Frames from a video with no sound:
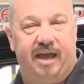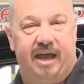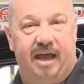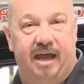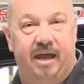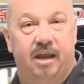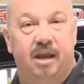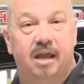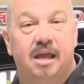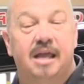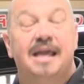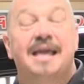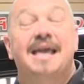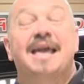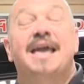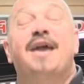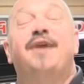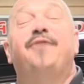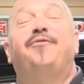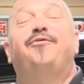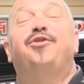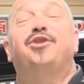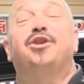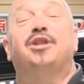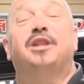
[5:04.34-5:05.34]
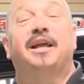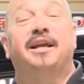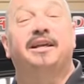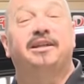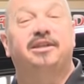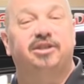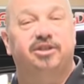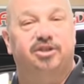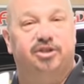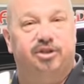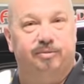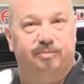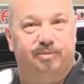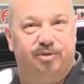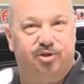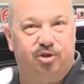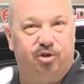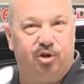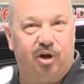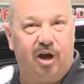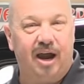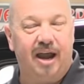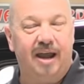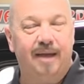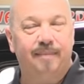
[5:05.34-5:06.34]
that. If you'd like to
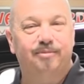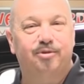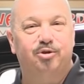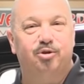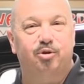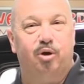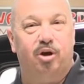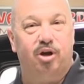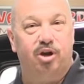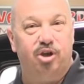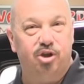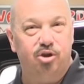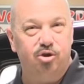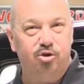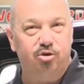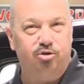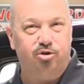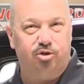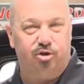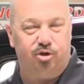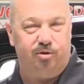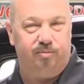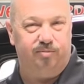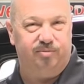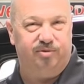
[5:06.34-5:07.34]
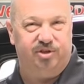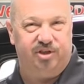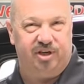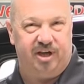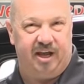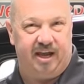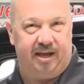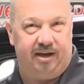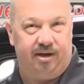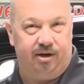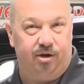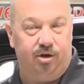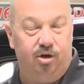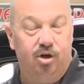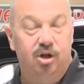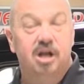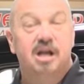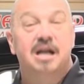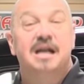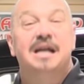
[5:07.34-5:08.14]
subscribe to our YouTube channel,